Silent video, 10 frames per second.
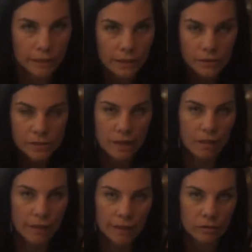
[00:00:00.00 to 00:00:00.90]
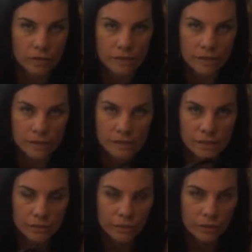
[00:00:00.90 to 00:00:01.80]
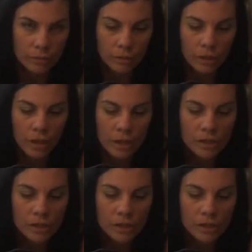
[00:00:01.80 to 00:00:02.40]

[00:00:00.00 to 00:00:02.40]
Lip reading: You know, it's not like it looks like a serial number.